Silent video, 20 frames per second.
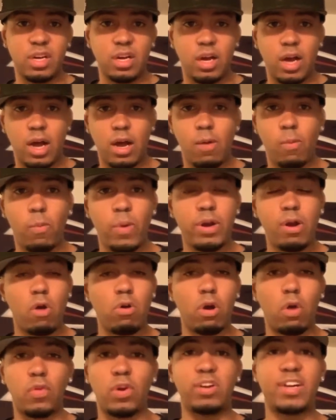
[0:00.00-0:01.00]
We don't
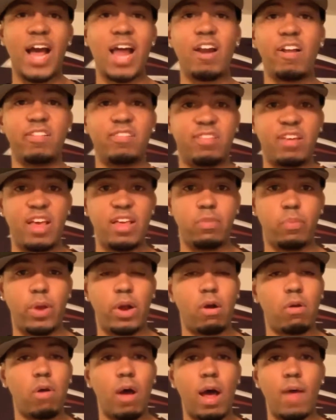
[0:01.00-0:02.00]
know their tendencies. We
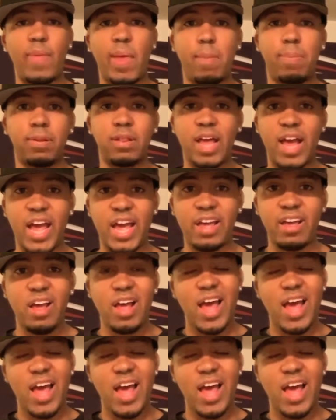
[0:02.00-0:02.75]
don't know how they play,